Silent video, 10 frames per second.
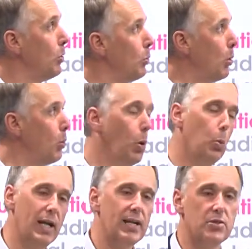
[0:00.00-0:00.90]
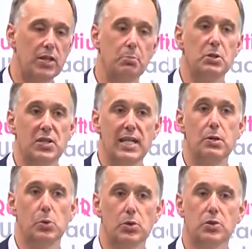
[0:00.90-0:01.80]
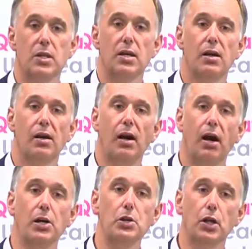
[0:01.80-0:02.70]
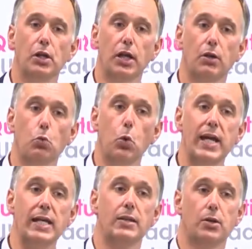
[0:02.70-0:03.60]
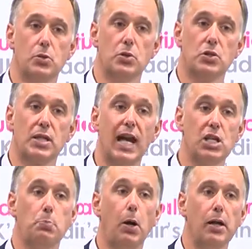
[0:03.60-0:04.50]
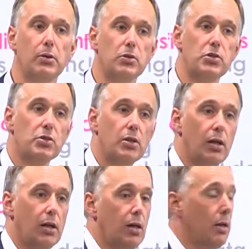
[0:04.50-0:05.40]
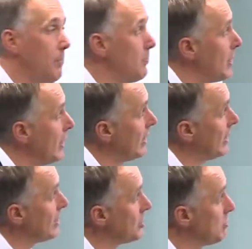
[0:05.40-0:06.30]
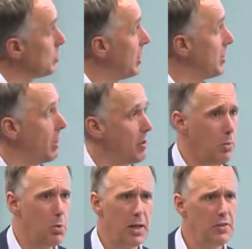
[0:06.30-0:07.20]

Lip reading: Well, what we asked the companies here was, are you going to kind of raid those cash piles in terms of where they are at the moment?